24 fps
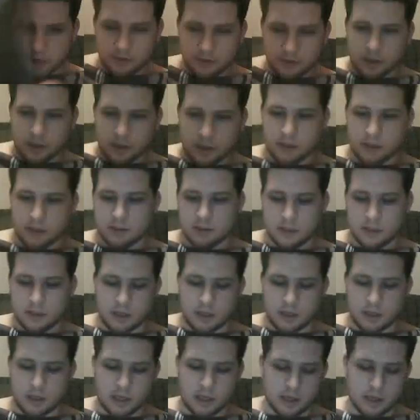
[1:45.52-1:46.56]
dots, and I
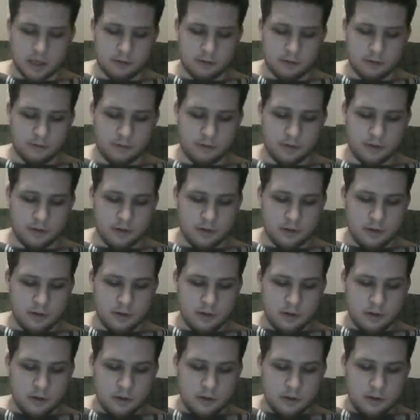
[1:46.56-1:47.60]
have
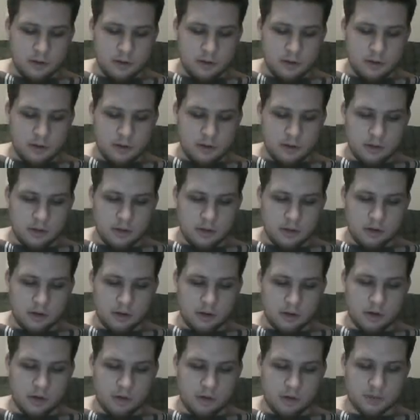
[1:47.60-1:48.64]
the
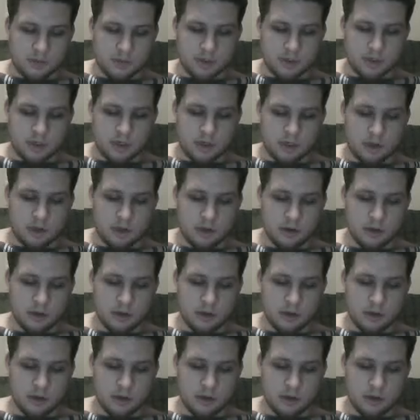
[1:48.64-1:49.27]
home screen.